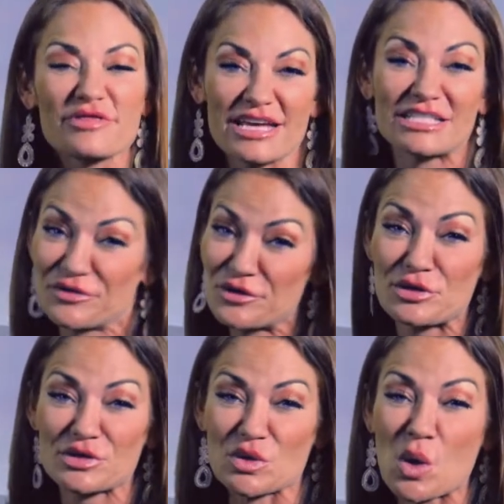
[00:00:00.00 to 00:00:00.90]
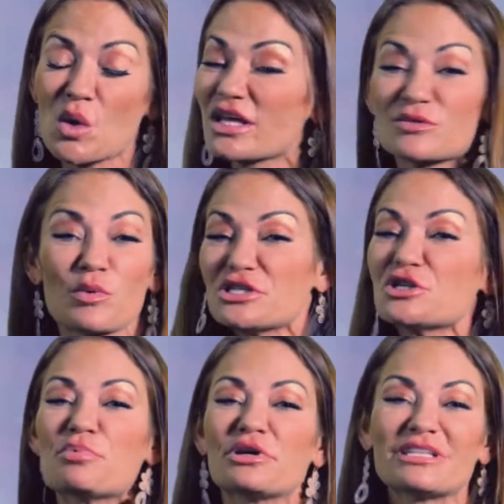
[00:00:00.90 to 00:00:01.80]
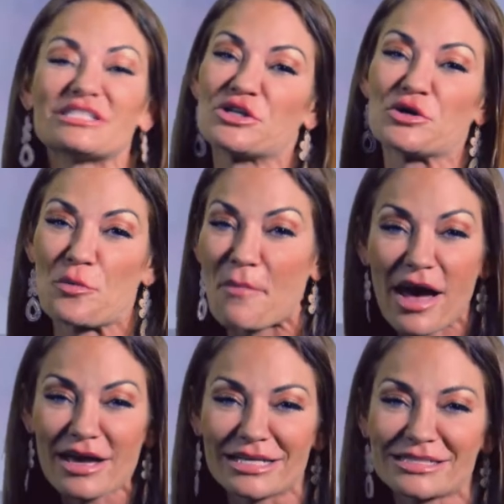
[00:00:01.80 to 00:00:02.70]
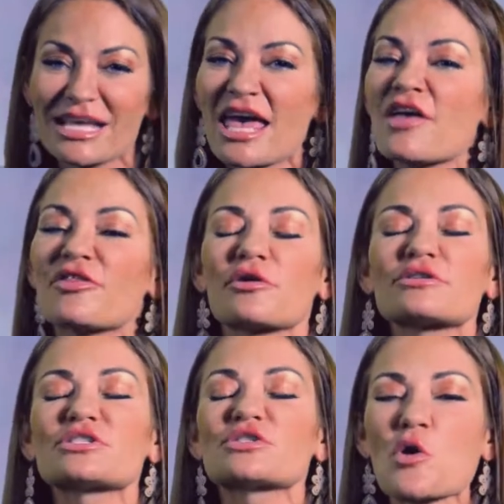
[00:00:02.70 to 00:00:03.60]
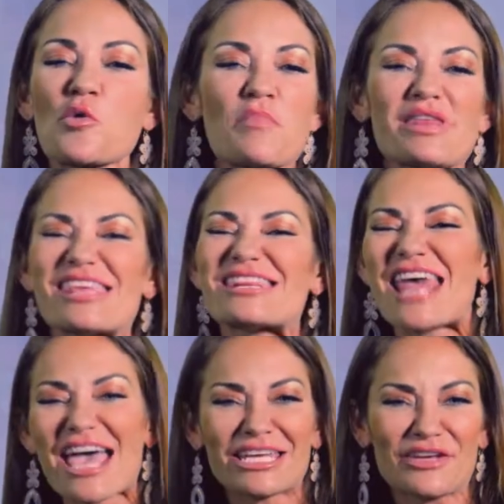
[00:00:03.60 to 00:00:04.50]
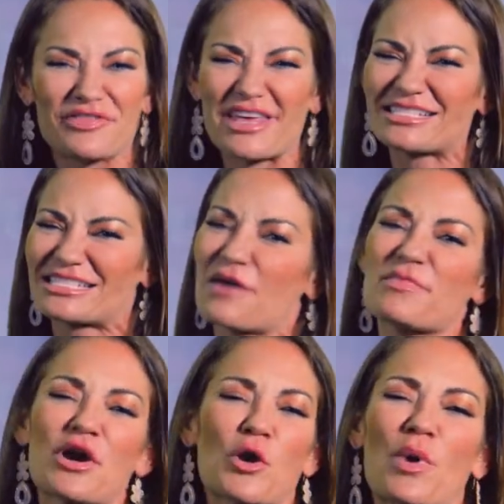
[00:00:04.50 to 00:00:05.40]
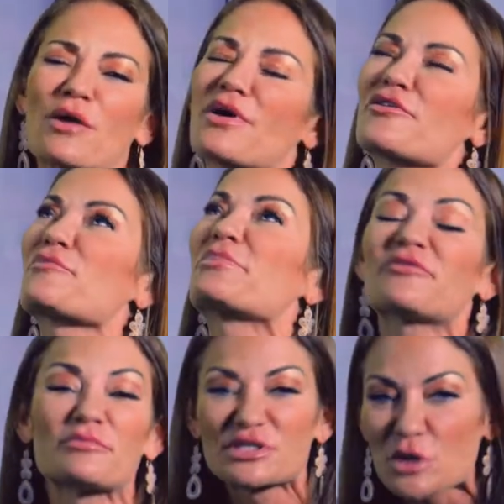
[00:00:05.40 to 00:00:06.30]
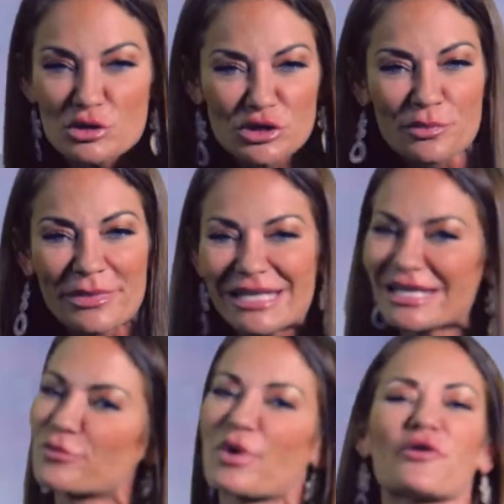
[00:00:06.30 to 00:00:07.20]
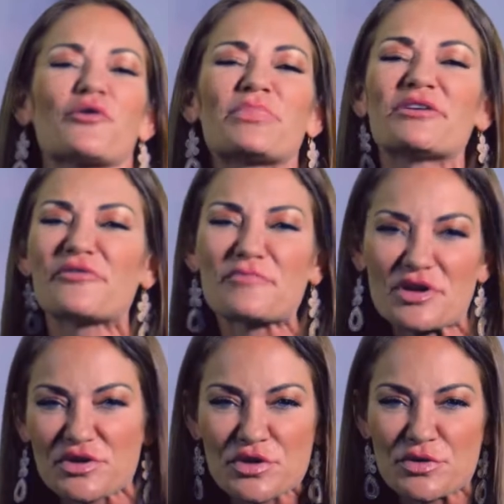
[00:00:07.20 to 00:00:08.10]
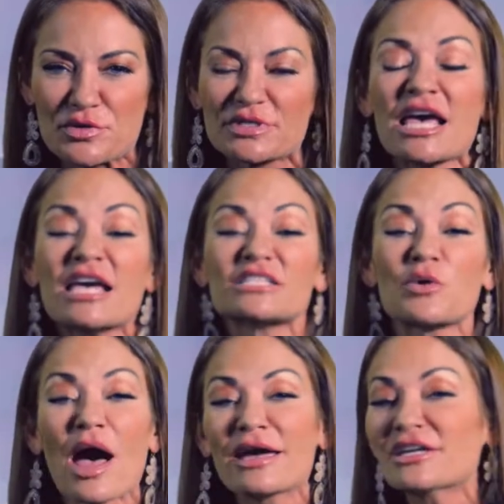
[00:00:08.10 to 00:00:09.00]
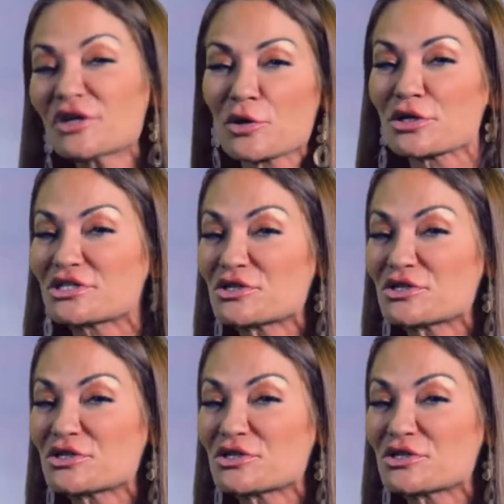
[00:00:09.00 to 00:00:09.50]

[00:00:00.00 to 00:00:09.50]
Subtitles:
things for your soul is what you put into your mind. There are so many negative things coming our way, whether it be from social media, whether it be from the news. So I encourage